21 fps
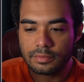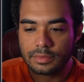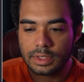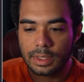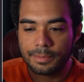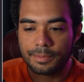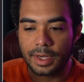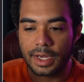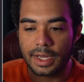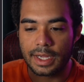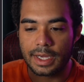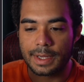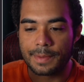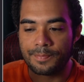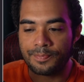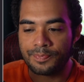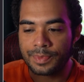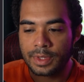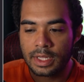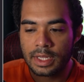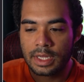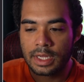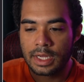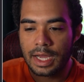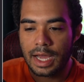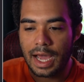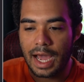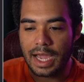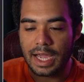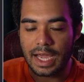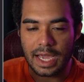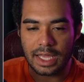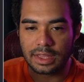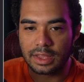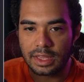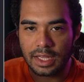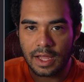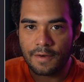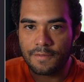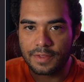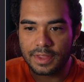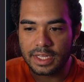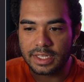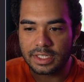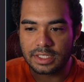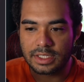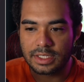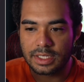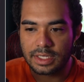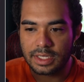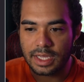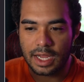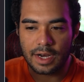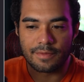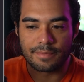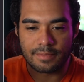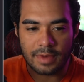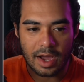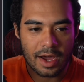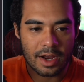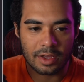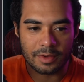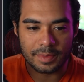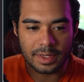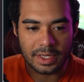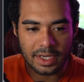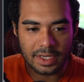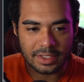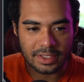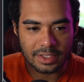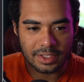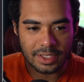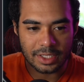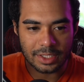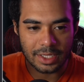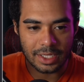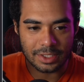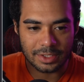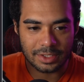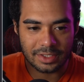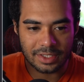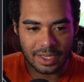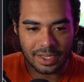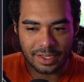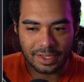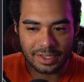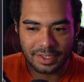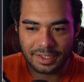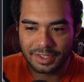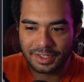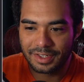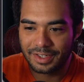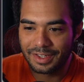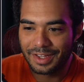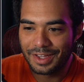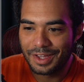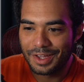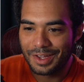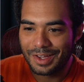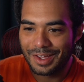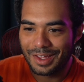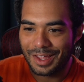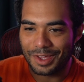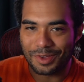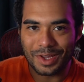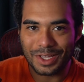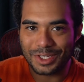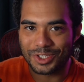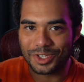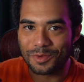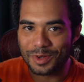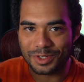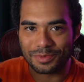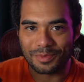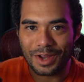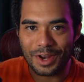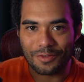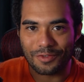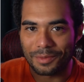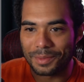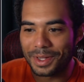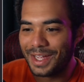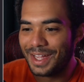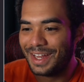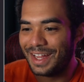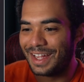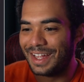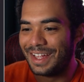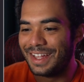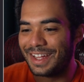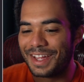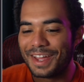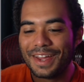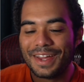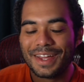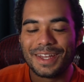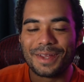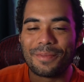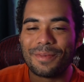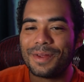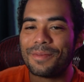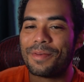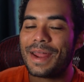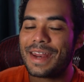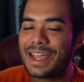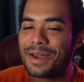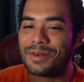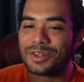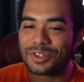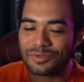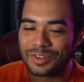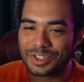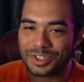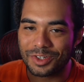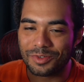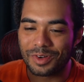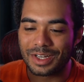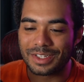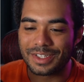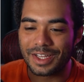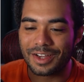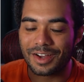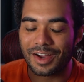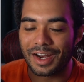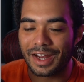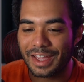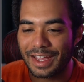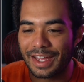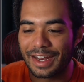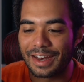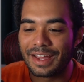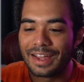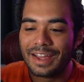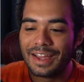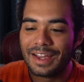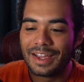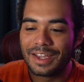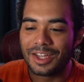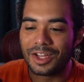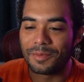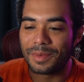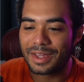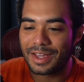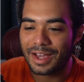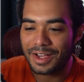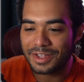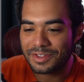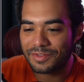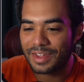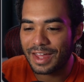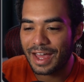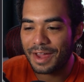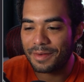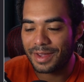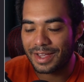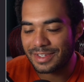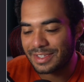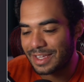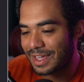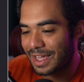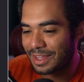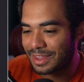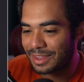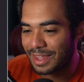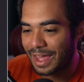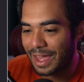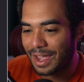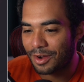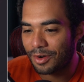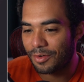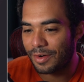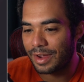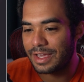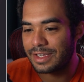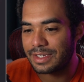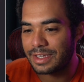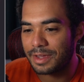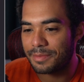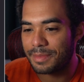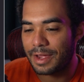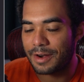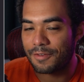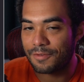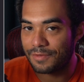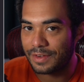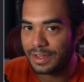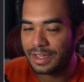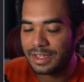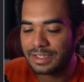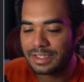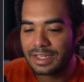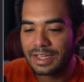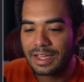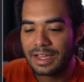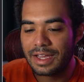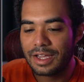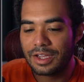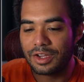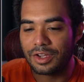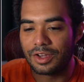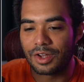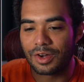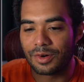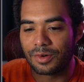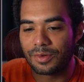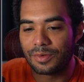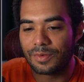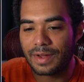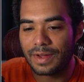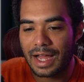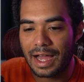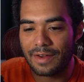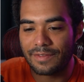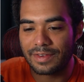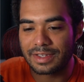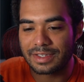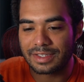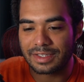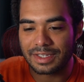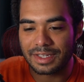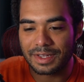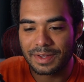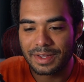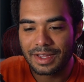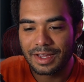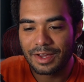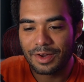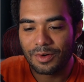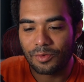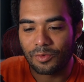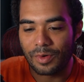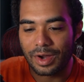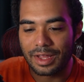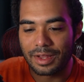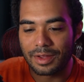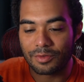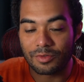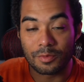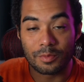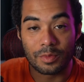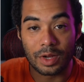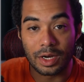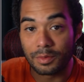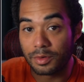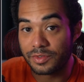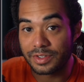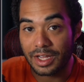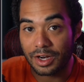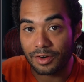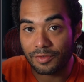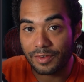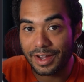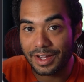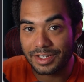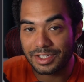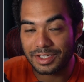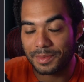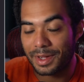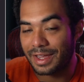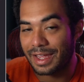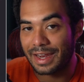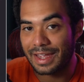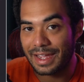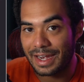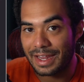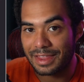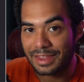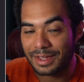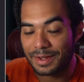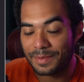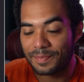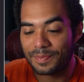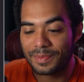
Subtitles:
But I love this kind of model because it's like you get so much money from it, depending how much risk you want to take on. Again, you know, because of that, because I get that crazy amount of fees, you know, obviously when it moves out of range, I'm not getting anything.